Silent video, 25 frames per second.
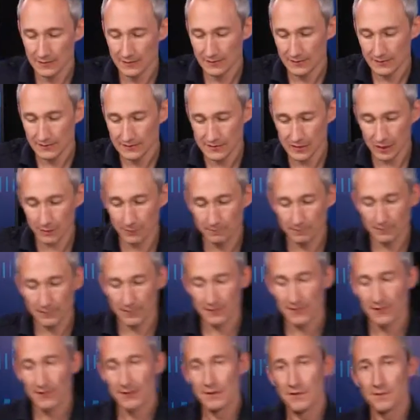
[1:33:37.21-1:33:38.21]
So
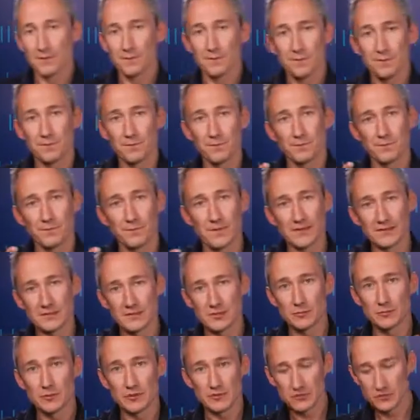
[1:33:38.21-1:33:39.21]
that's
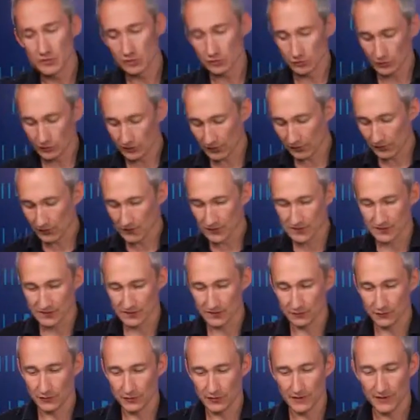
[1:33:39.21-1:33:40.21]
some of the subtle differences.
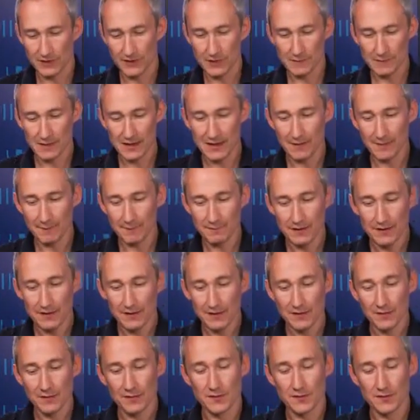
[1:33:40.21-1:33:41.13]
If we think about the